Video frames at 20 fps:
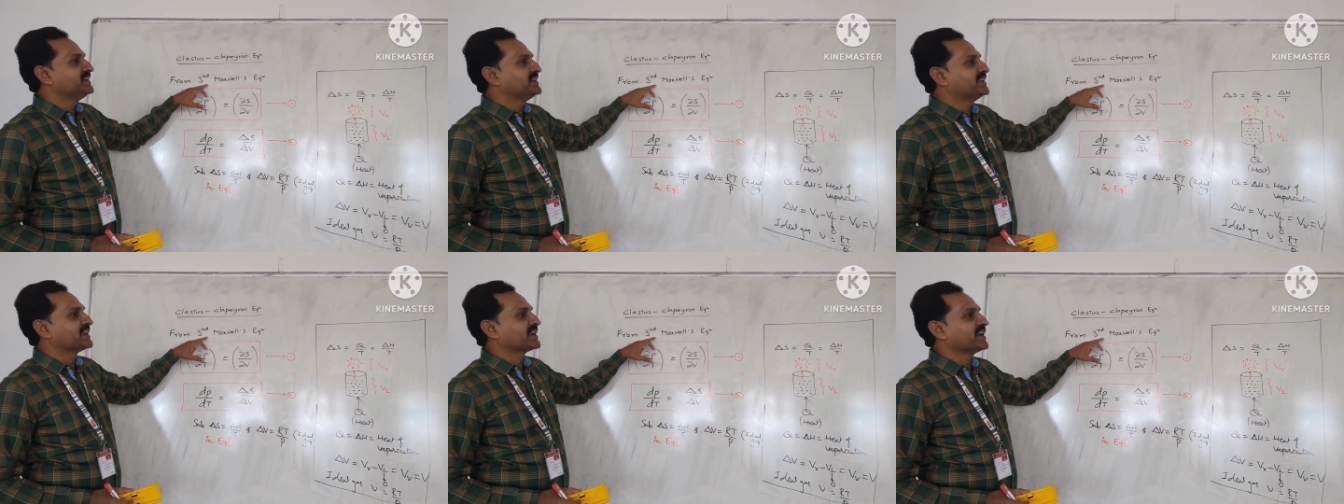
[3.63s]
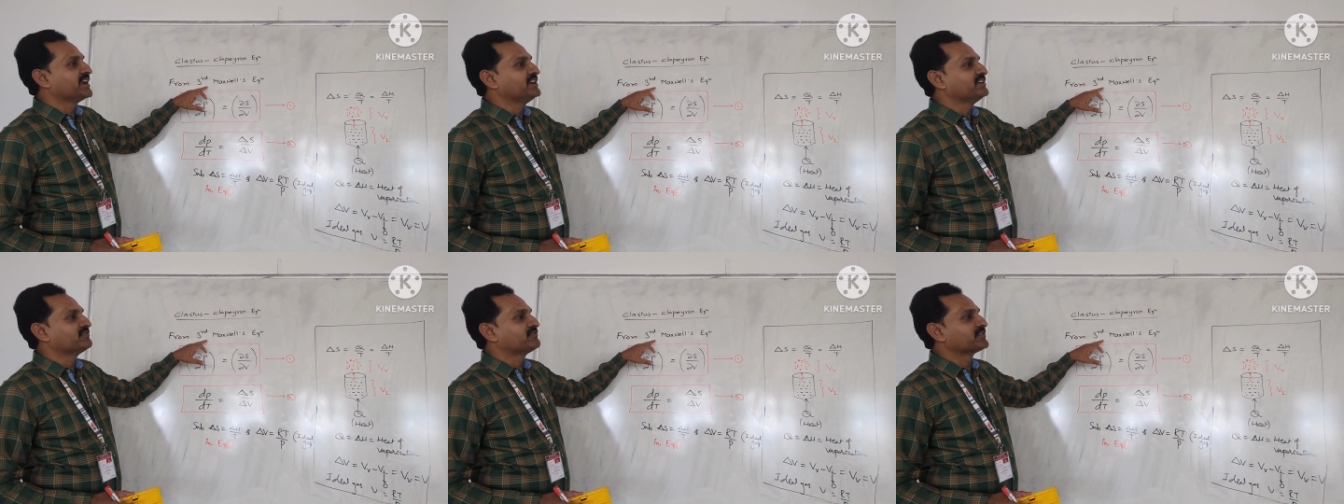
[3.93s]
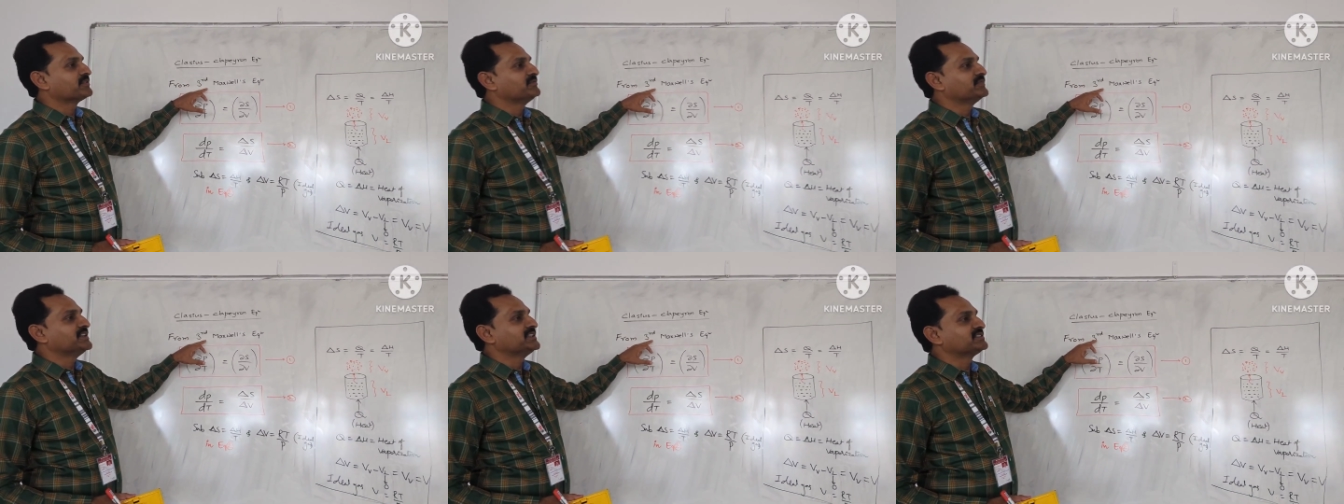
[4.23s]
derived
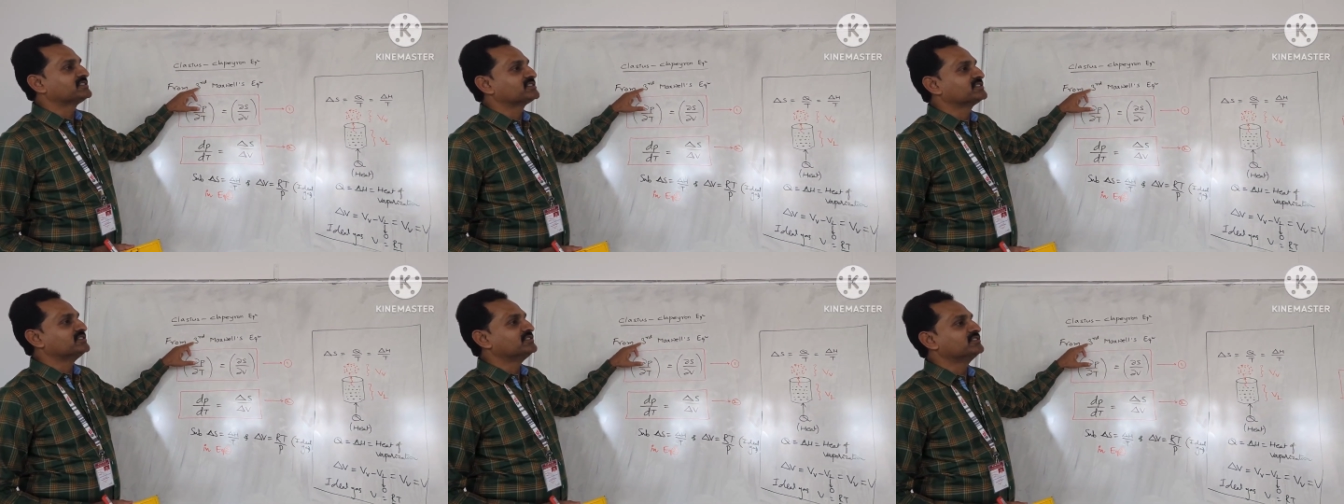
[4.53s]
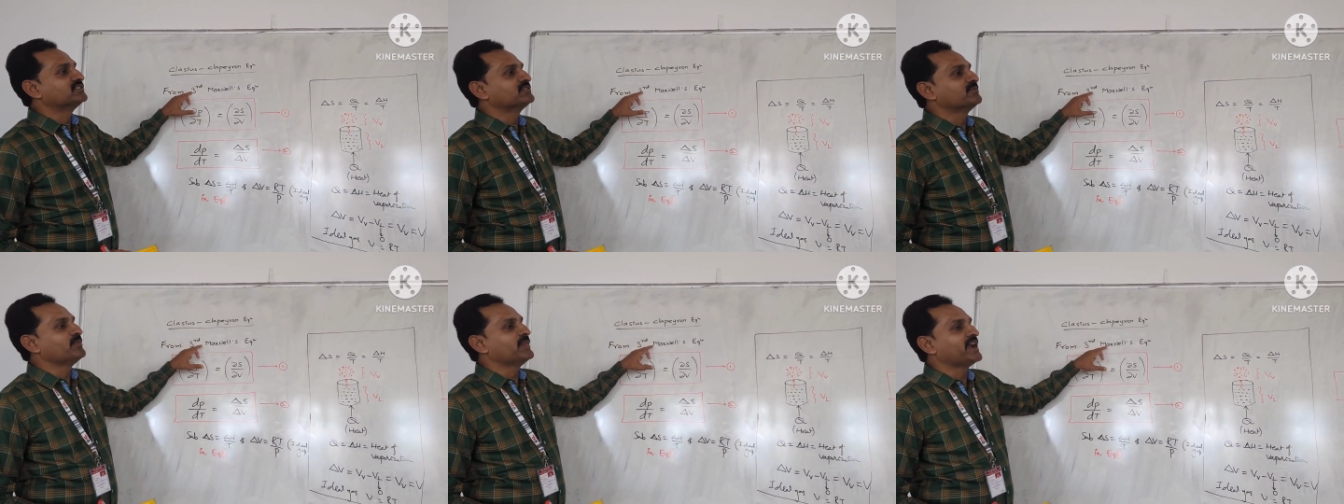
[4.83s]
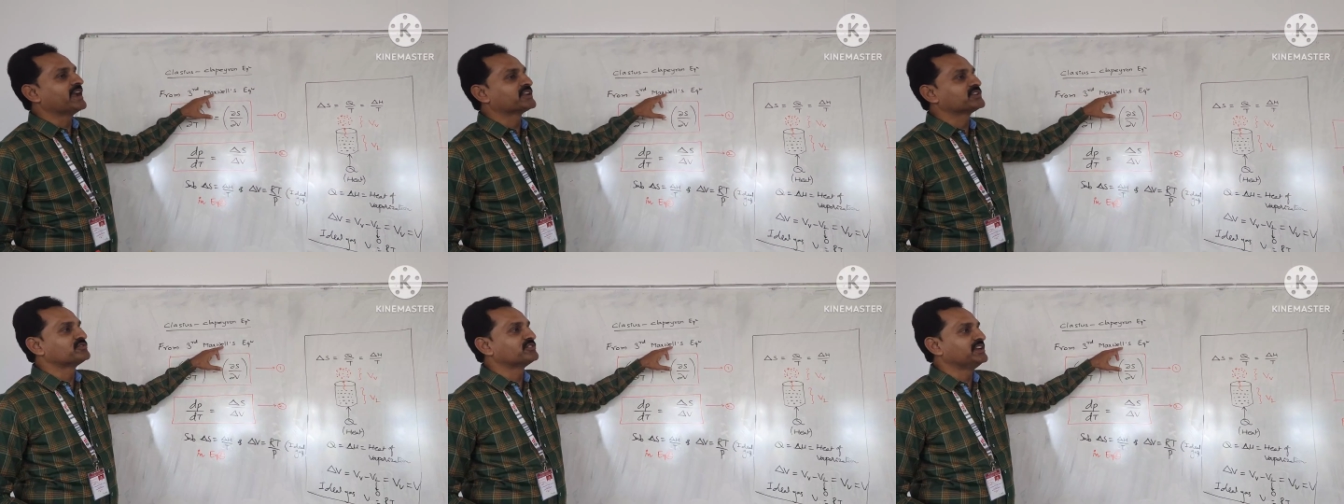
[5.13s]
from the third
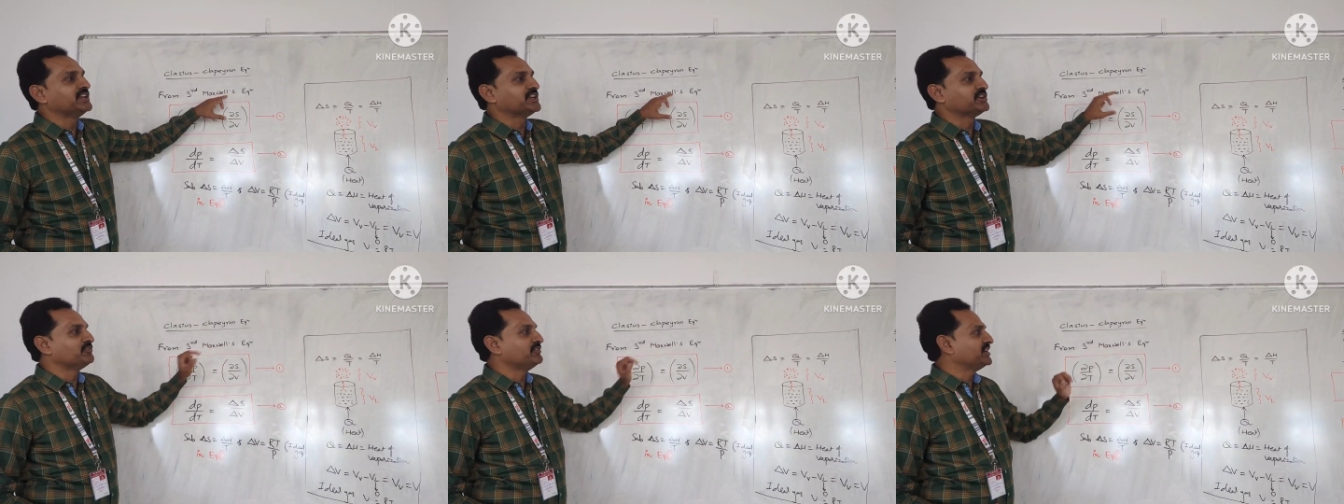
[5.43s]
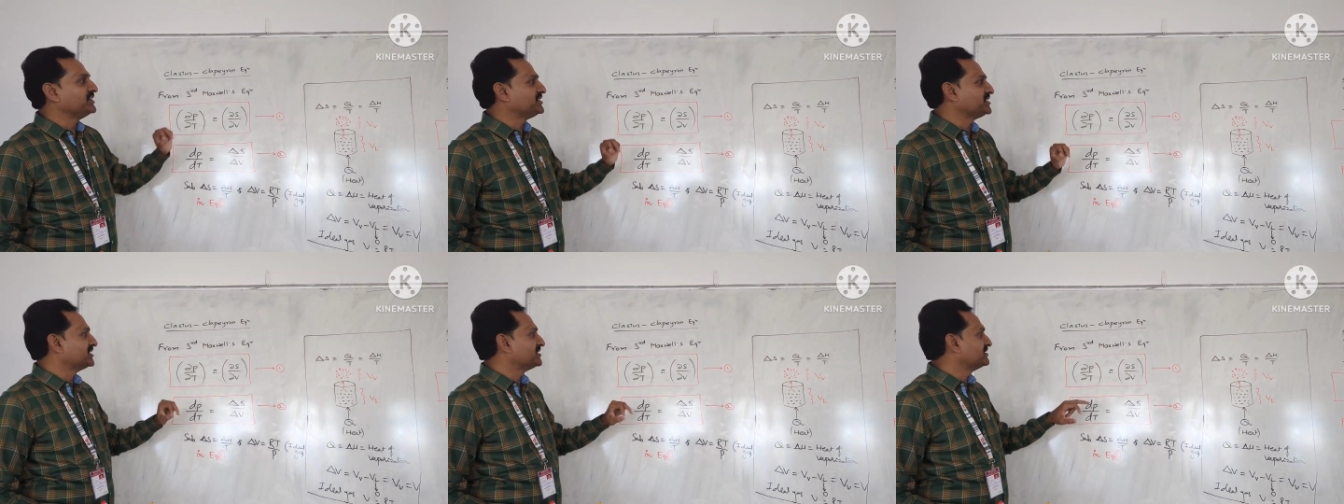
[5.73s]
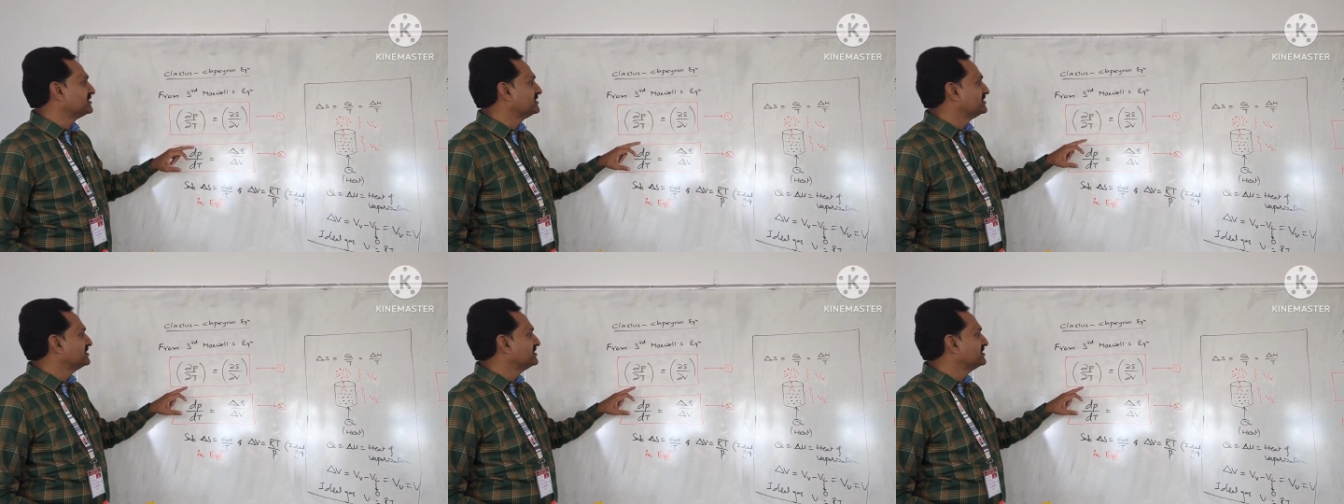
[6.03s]
Maxwell equation.